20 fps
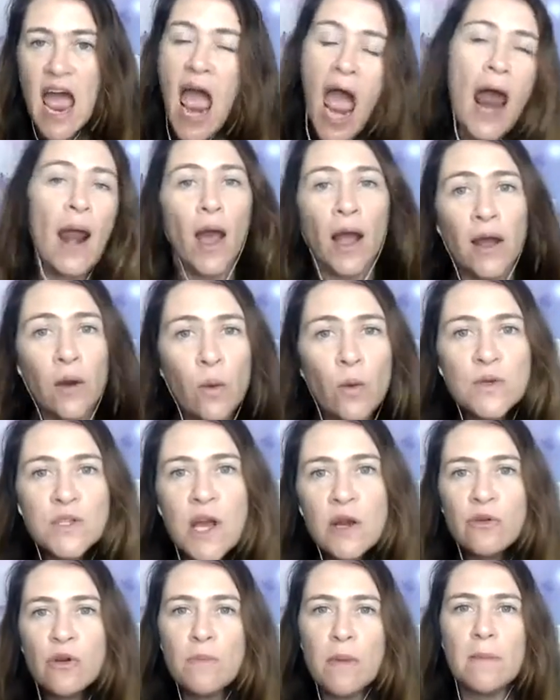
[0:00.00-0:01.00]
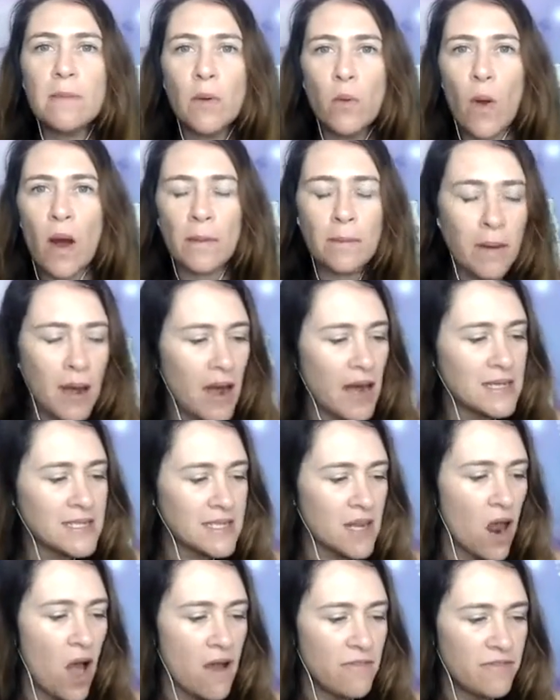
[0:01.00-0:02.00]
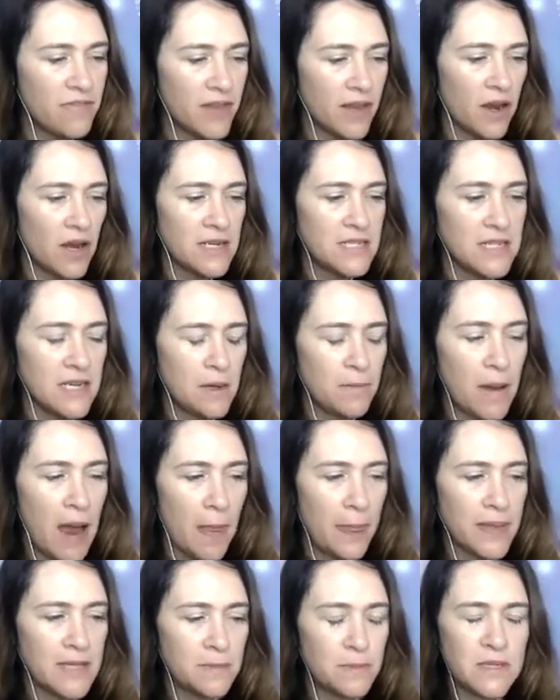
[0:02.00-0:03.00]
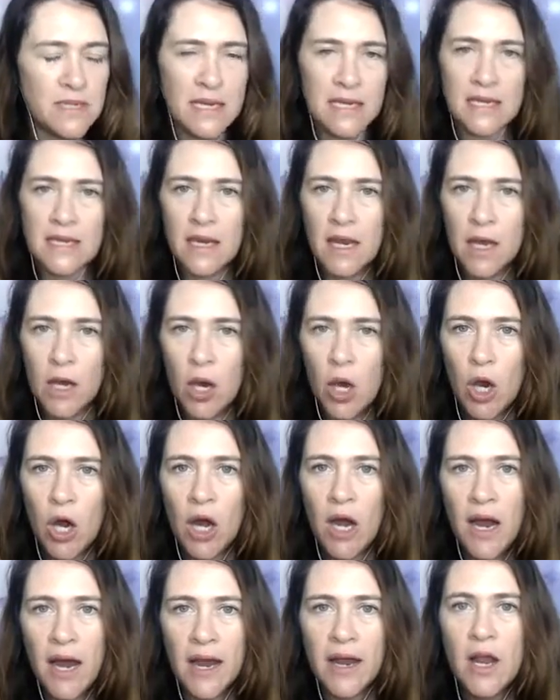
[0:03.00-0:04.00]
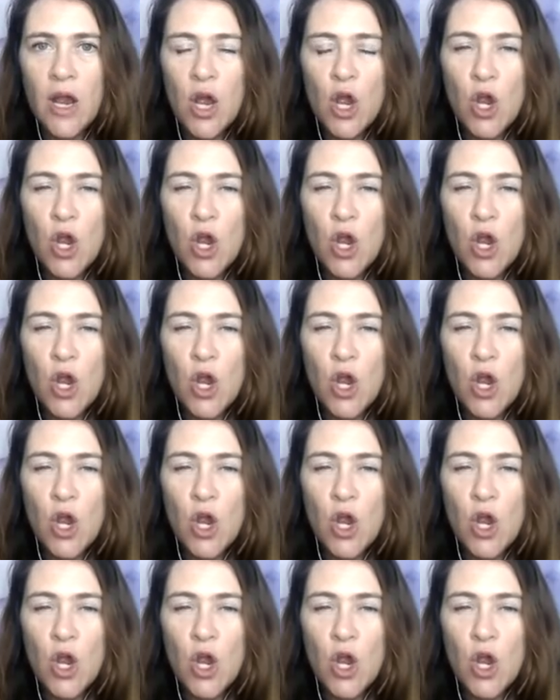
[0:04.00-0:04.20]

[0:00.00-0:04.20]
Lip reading: And I can also remember one past life thing I did about this particular guy